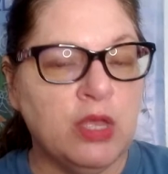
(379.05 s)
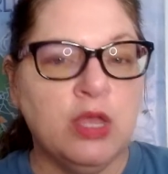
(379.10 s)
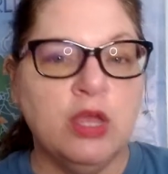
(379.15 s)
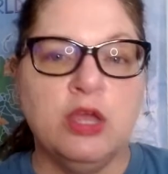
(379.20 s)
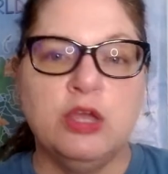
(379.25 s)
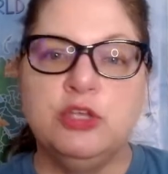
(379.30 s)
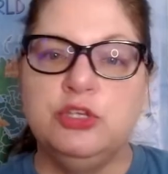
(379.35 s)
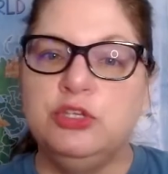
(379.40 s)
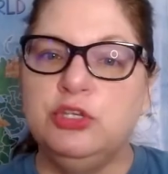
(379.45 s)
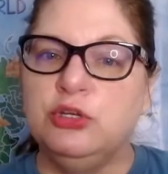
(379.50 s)

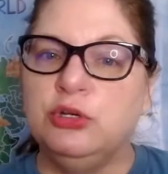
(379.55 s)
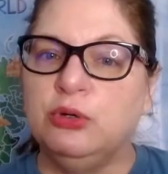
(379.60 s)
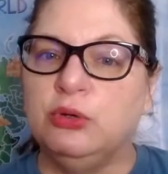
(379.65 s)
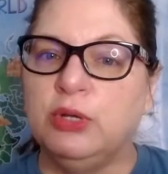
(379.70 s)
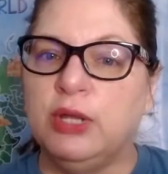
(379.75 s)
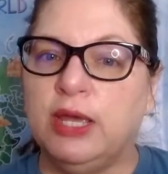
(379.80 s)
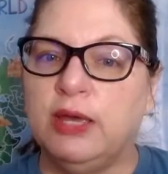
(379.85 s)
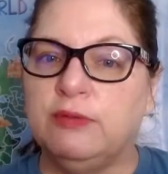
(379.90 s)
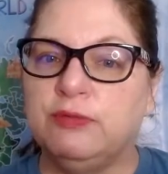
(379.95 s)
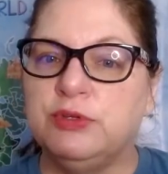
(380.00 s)
You don't
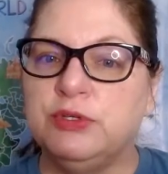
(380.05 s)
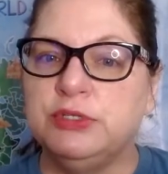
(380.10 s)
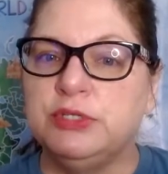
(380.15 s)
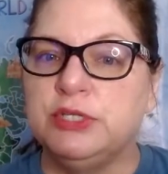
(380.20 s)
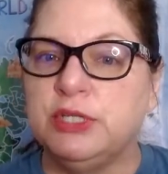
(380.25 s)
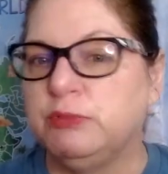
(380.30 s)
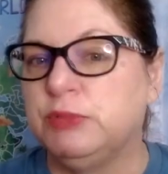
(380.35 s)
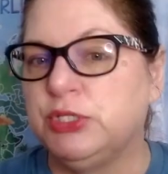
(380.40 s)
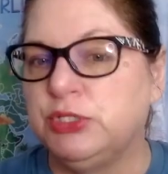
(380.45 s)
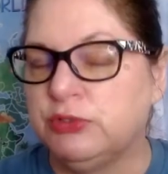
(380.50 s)
have to
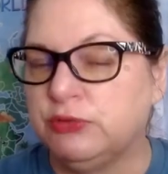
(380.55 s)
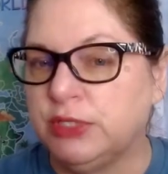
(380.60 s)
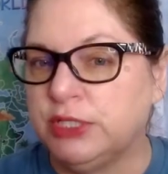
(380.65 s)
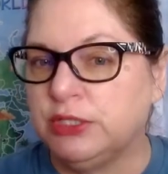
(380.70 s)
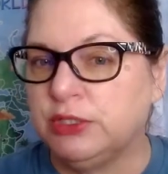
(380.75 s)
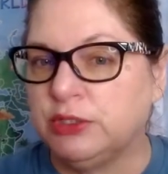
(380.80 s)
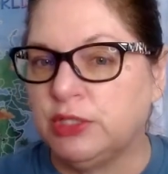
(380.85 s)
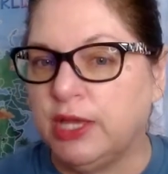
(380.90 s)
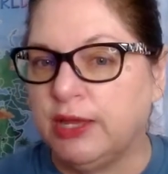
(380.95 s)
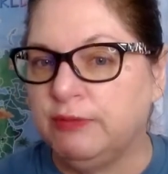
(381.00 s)
demonstrate the
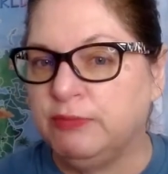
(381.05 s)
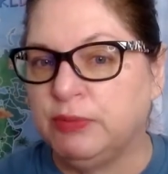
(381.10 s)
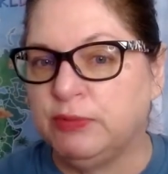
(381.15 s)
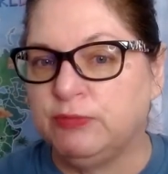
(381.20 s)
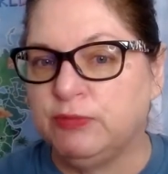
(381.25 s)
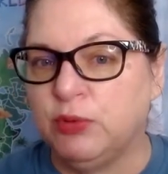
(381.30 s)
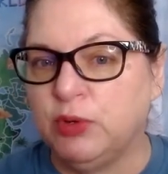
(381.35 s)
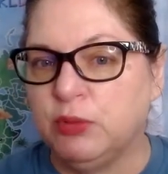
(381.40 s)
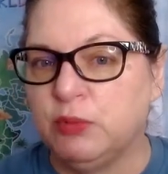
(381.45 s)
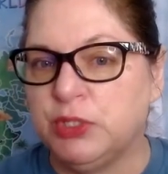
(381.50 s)
live
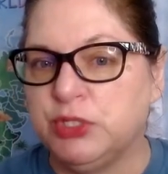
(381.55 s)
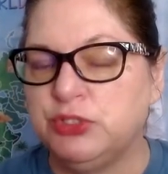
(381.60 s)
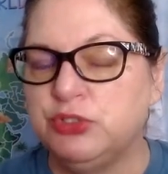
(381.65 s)
performance.